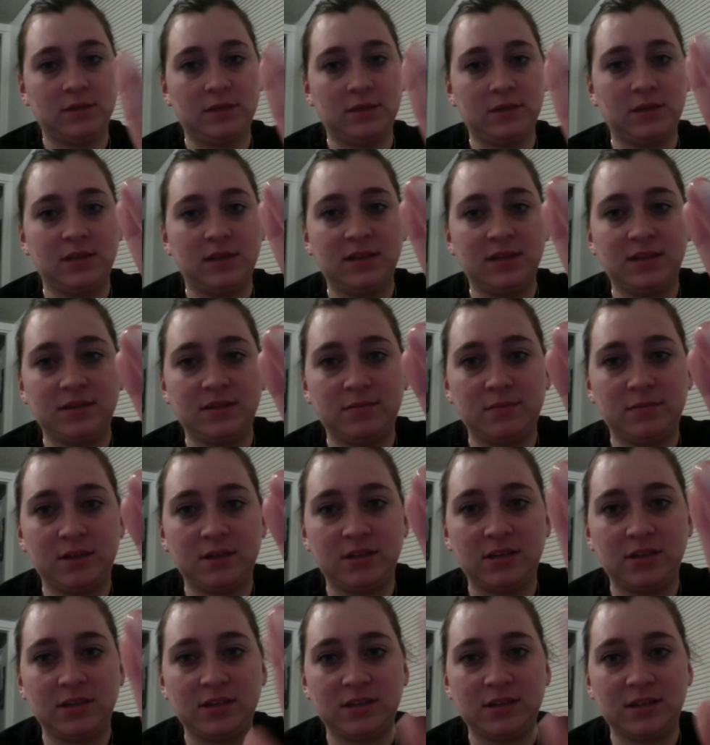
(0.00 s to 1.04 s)
This,
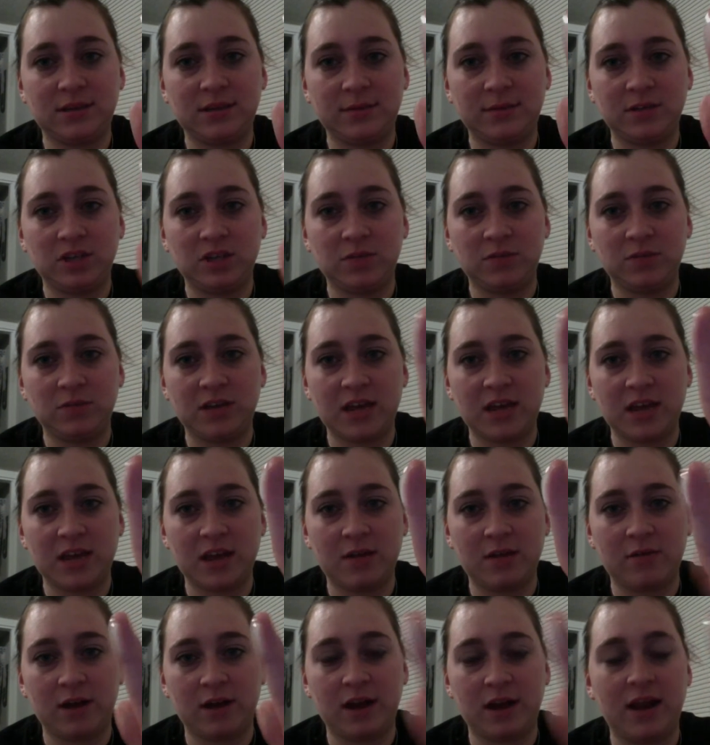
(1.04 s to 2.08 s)
this is how much I'm taking
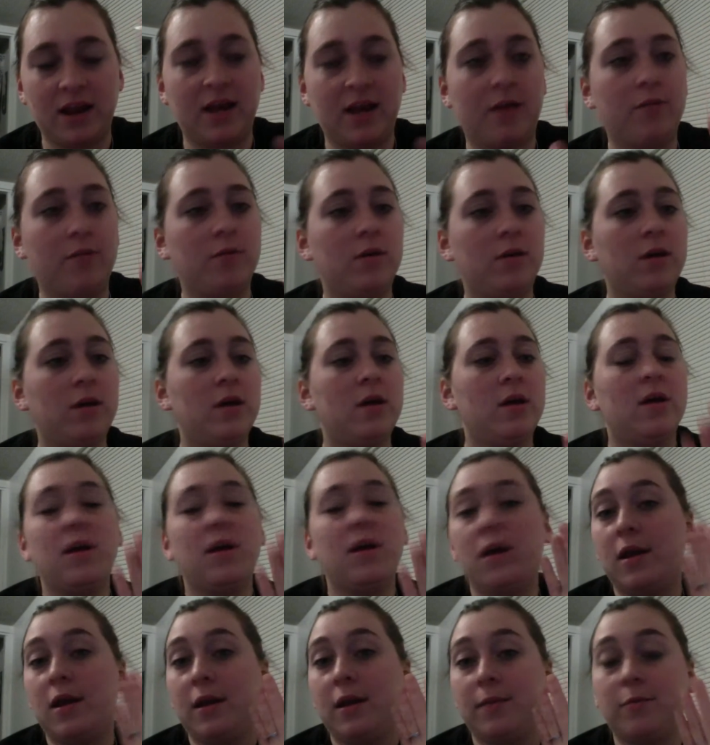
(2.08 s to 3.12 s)
right now.
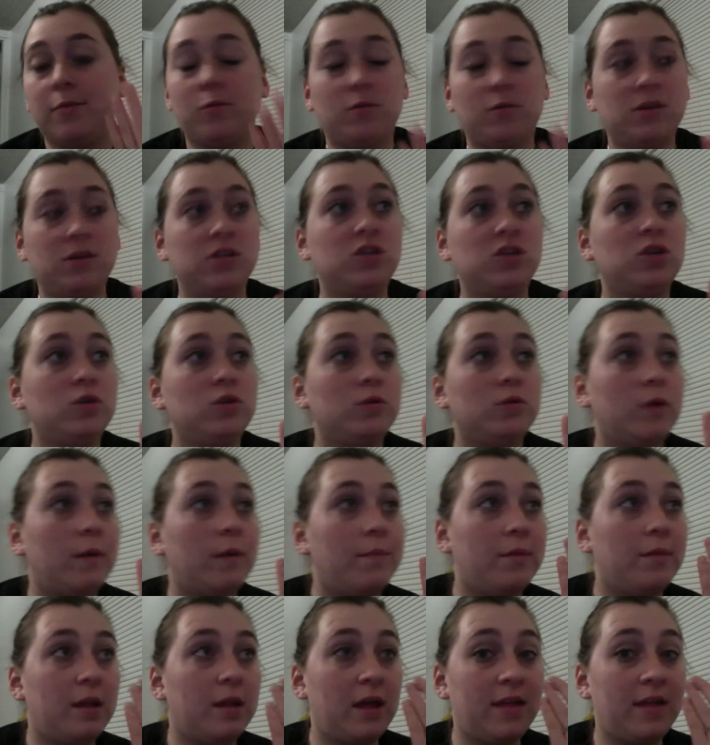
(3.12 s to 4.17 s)
And I'm going to
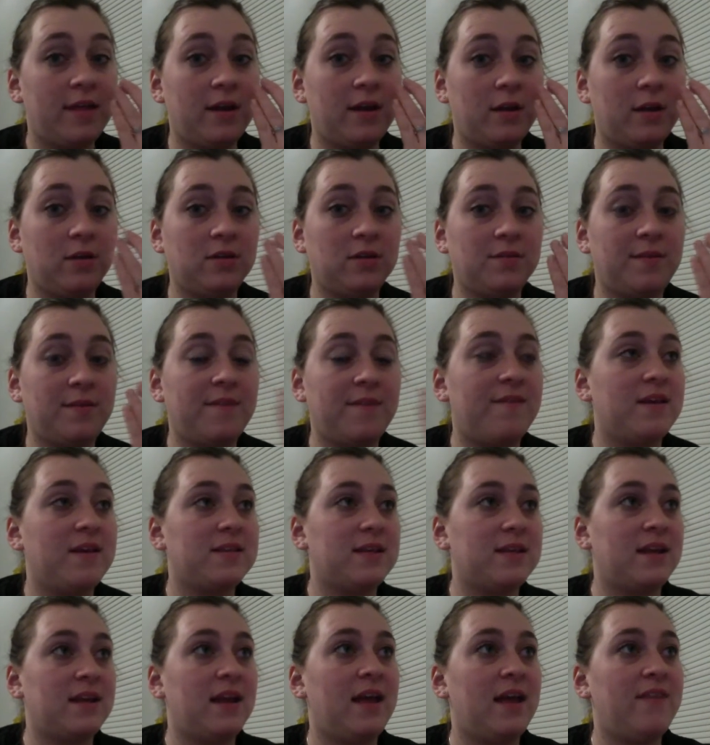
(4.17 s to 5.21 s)
apply that onto my face.
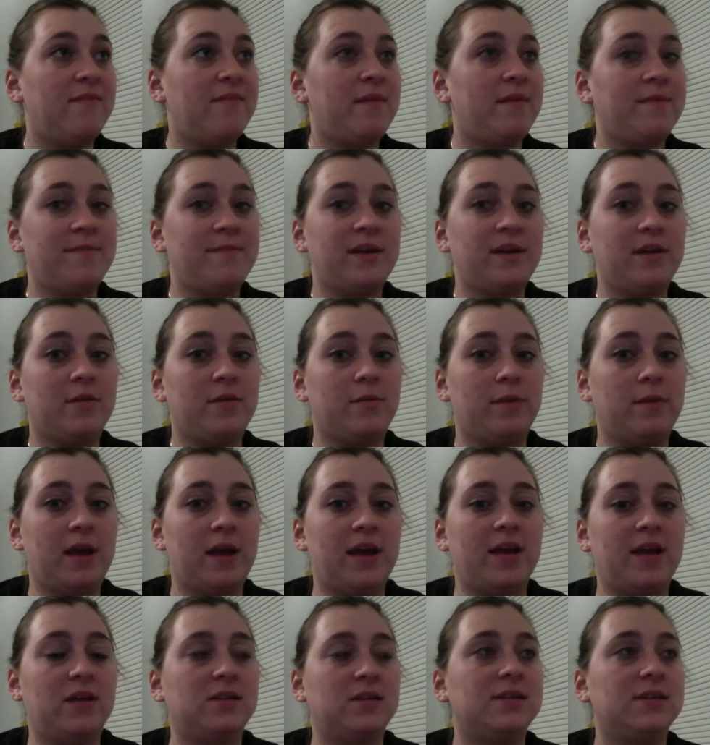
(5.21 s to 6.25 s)
And I have my mirror right
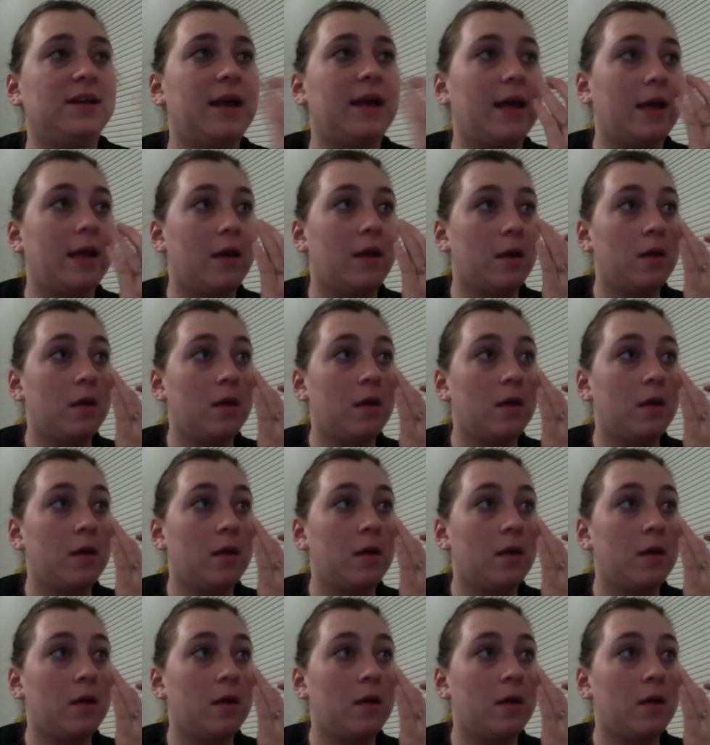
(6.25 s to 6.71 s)
here today.